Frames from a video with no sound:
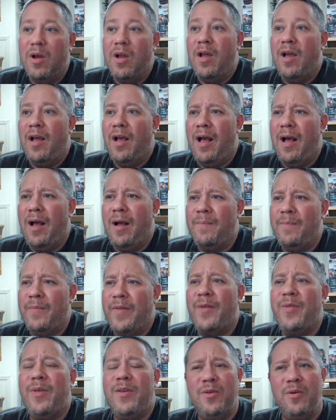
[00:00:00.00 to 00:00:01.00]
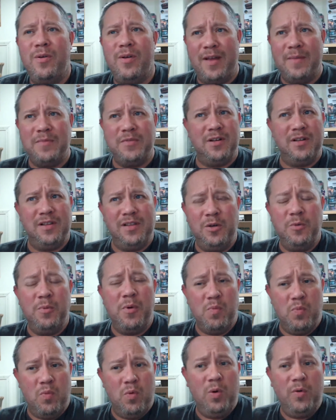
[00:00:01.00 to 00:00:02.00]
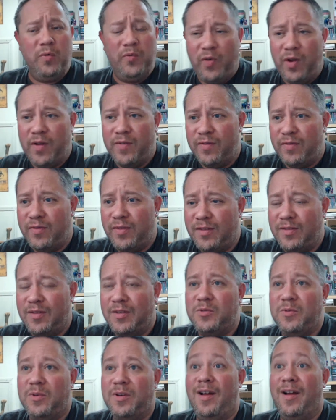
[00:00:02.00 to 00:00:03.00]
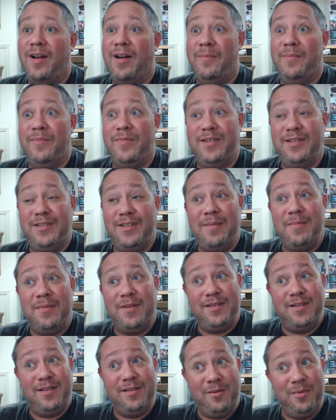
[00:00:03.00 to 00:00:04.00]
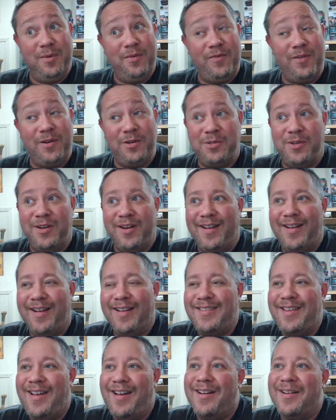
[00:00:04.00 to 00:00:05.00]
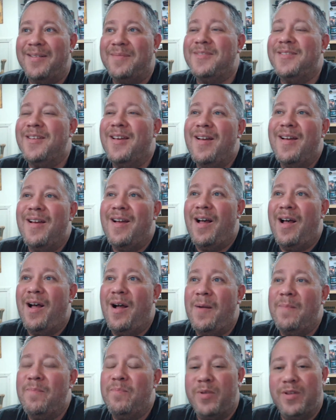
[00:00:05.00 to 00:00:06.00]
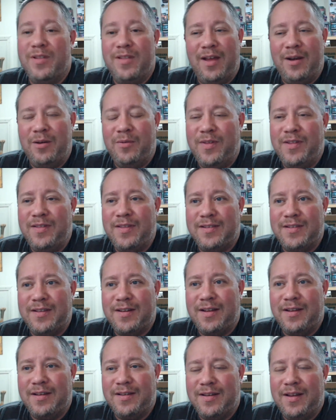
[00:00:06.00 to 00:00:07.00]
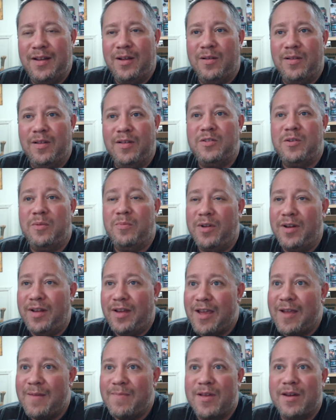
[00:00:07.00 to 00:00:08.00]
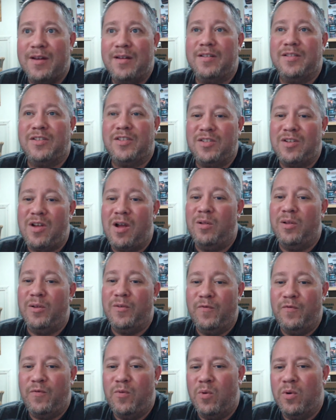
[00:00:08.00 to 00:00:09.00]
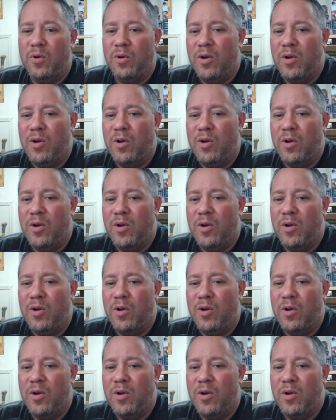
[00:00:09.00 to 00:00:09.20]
I think there are games that are a little bit more fun than this one. This game gets a little bit frustrating at times, but I don't think that's any ding on it. So I'm going to keep that at a solid 4